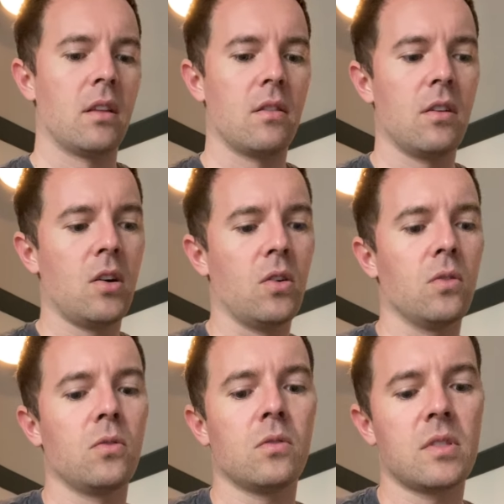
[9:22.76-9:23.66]

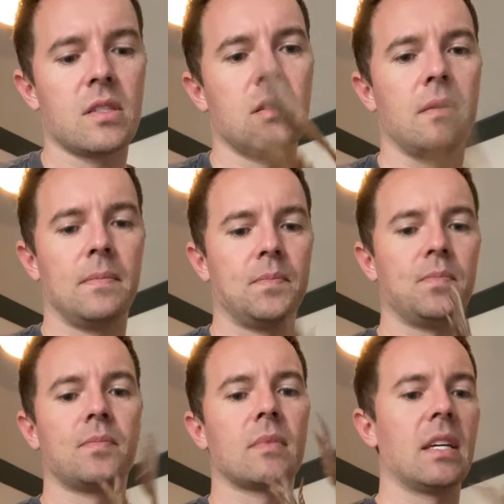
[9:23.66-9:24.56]
those,
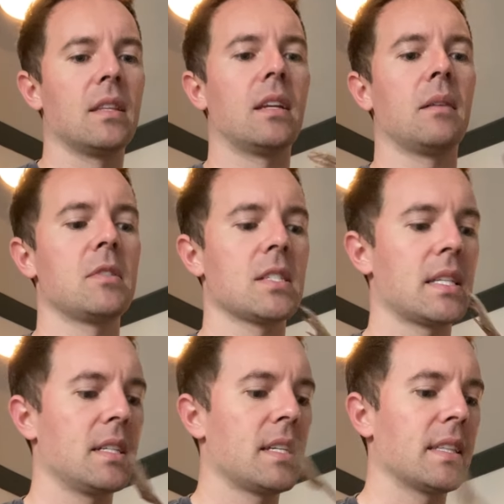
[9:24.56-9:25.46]
and then I'm just
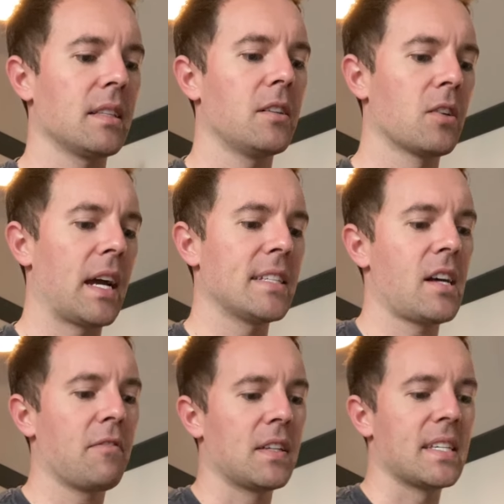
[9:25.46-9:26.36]
gonna take the little guys
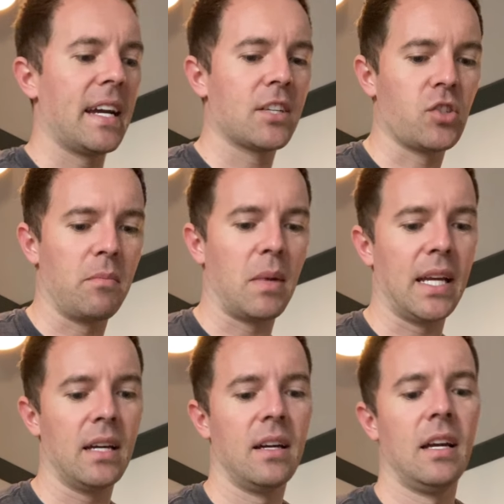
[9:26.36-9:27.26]
off because I actually
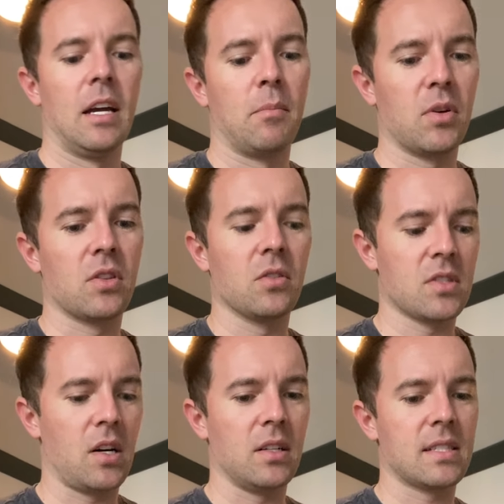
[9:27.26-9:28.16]
might put those
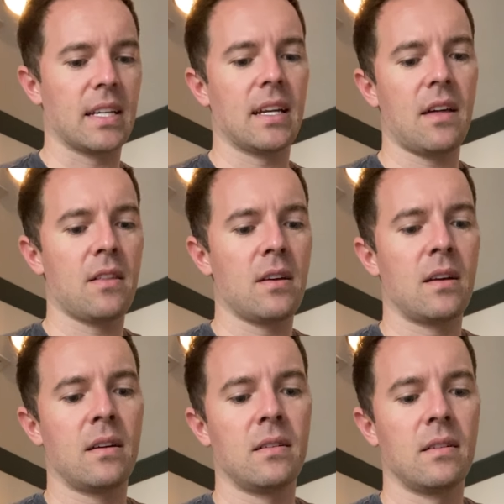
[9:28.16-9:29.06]
all
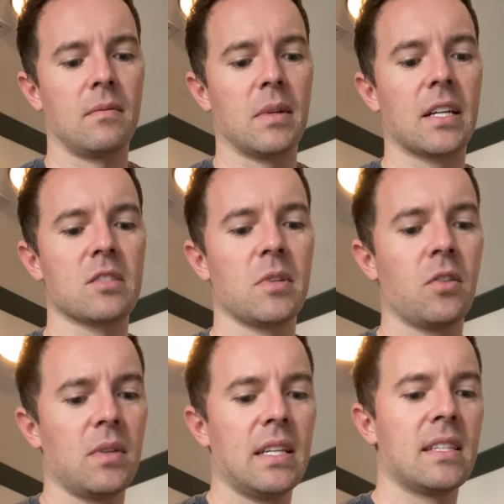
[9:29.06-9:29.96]
together because we
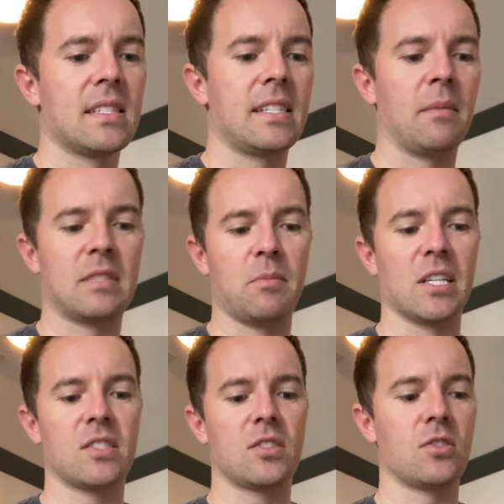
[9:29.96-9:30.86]
don't need the stems to be
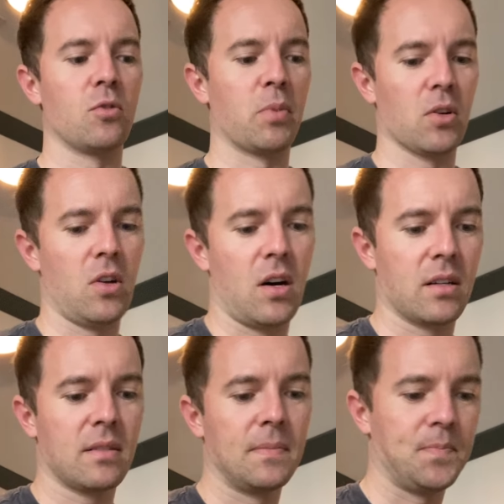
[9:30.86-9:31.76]
super
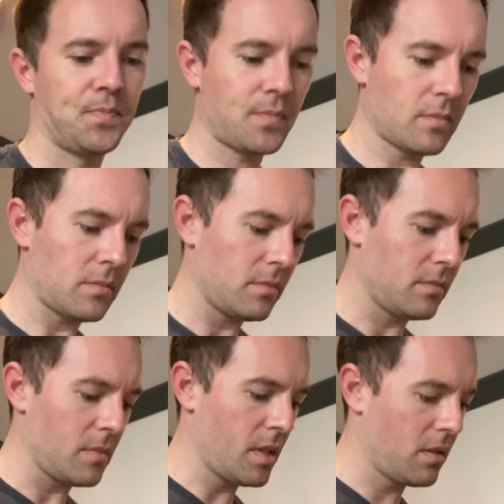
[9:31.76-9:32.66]
long.
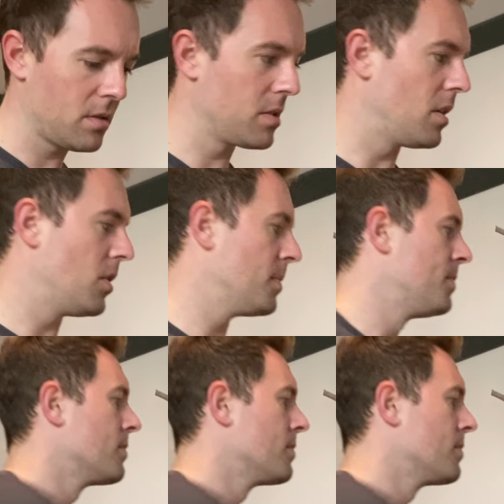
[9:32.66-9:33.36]
So,